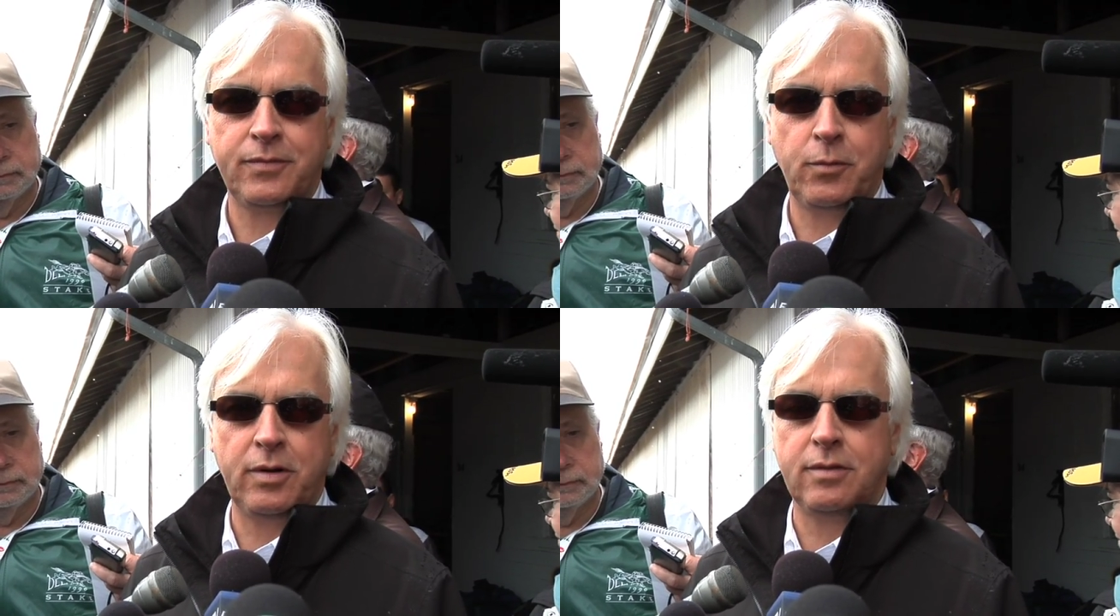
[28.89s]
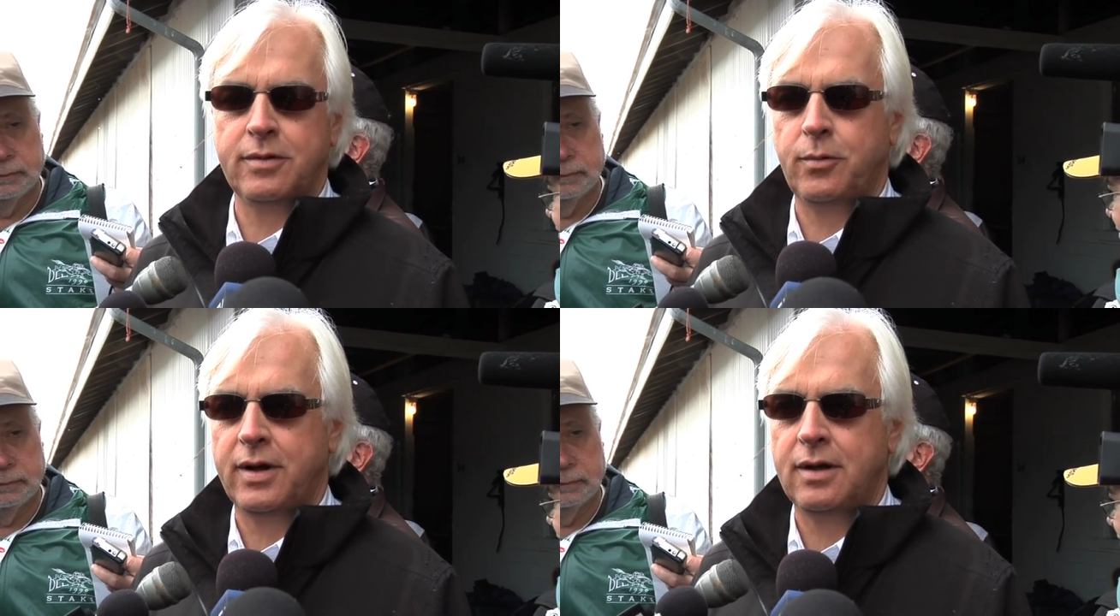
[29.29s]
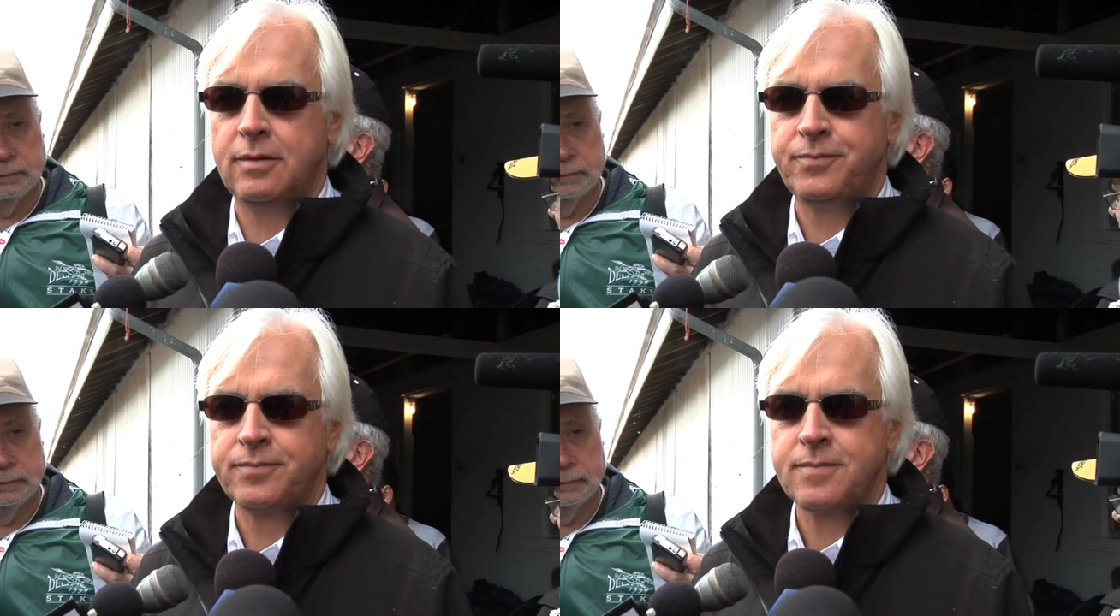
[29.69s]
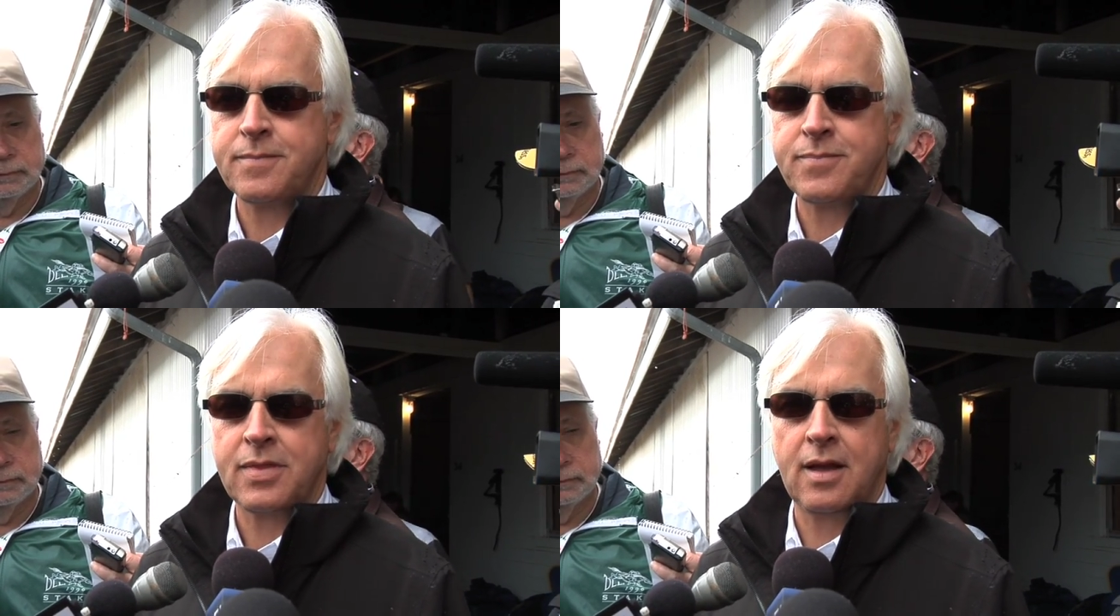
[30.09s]
went over it well
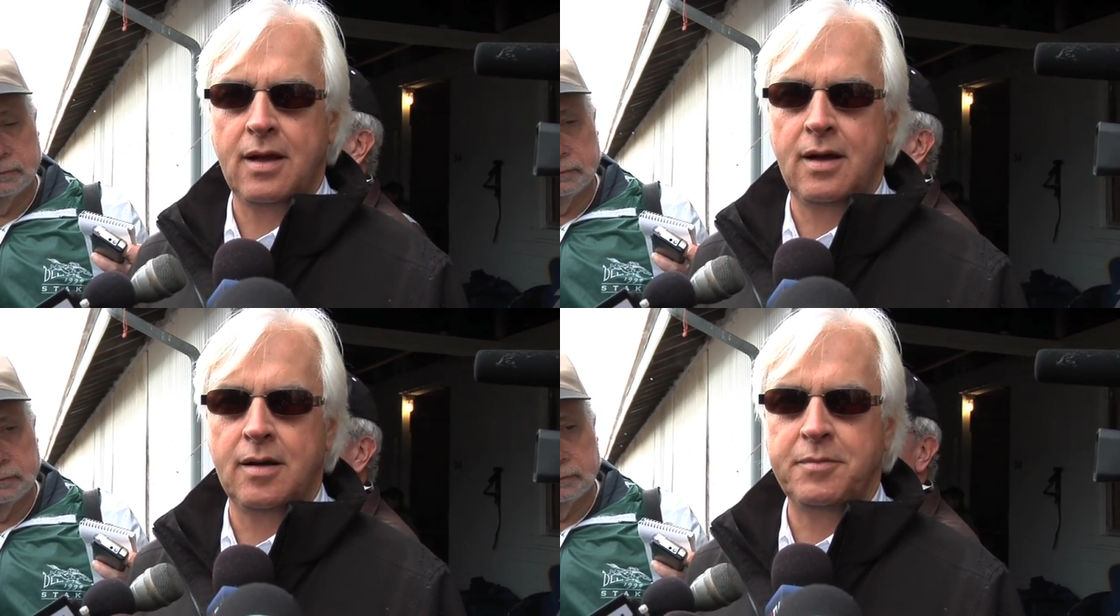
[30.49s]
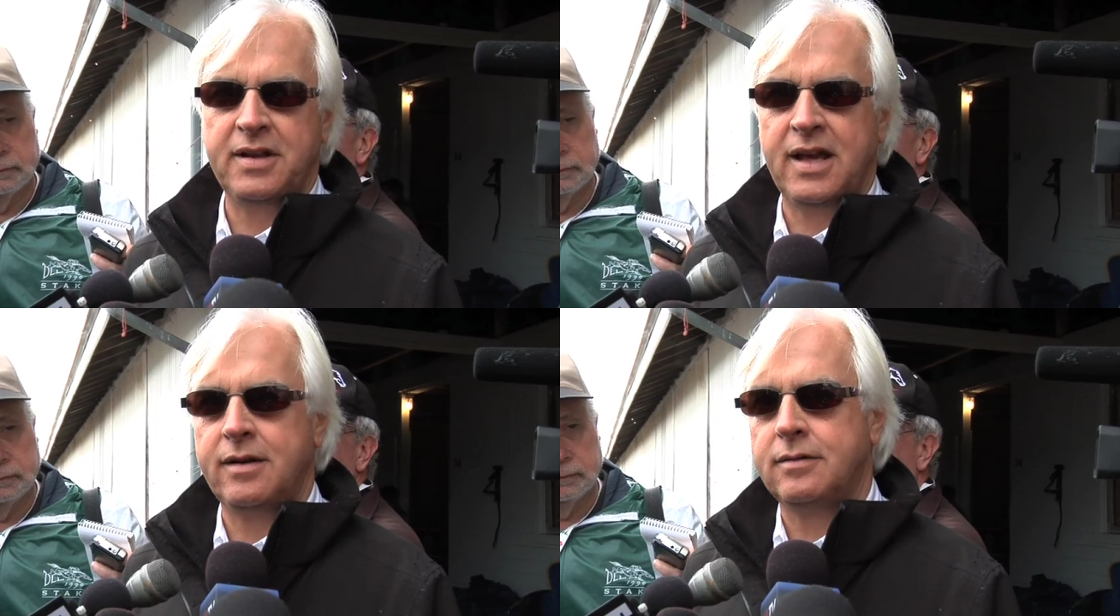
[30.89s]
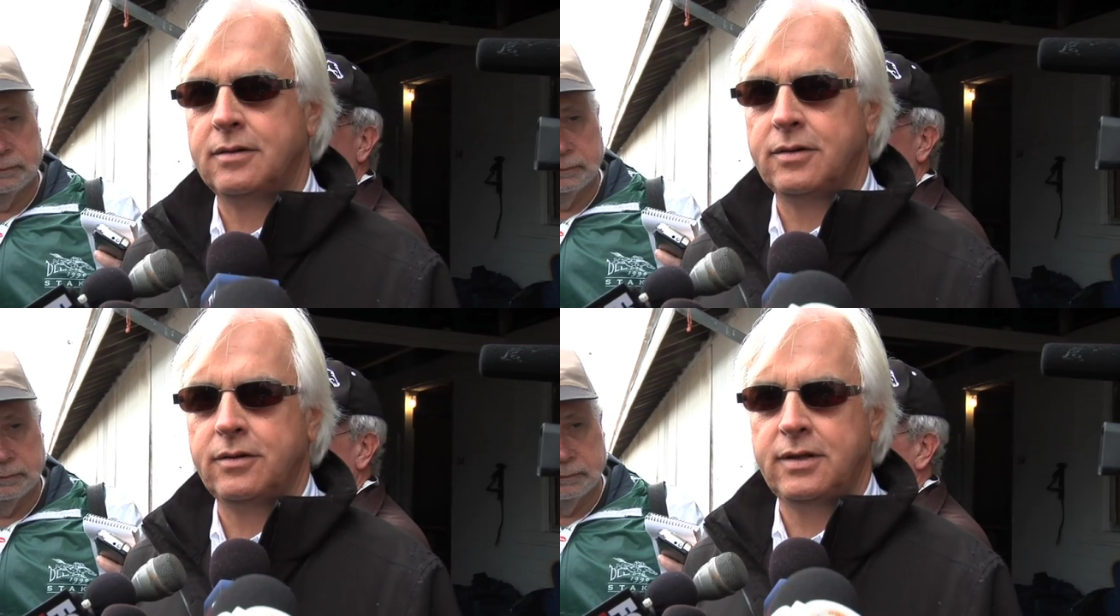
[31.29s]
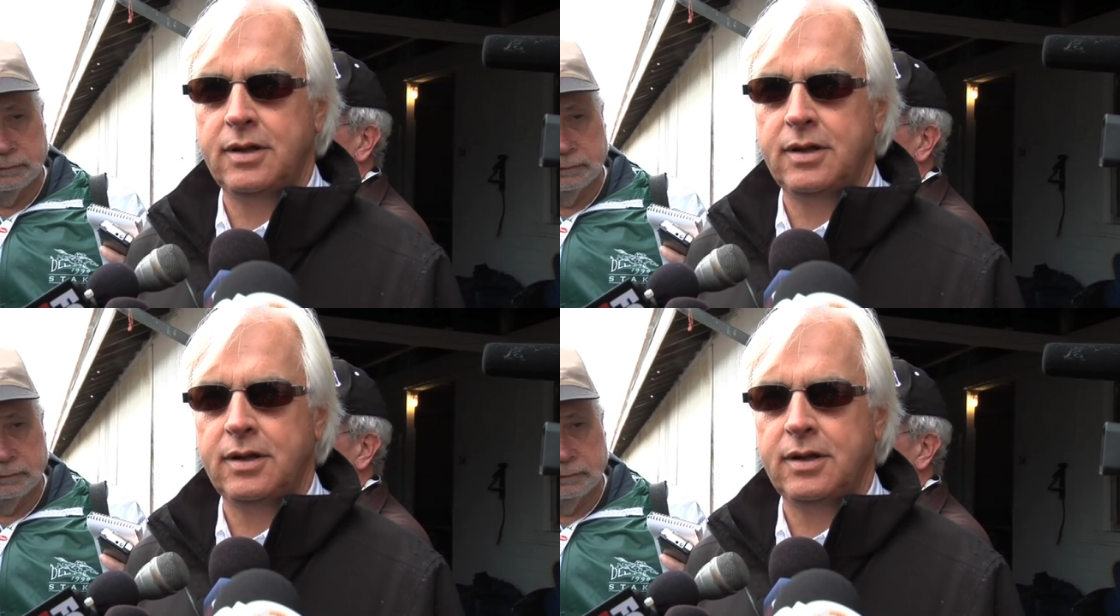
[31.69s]
uh, Midnight Interlude.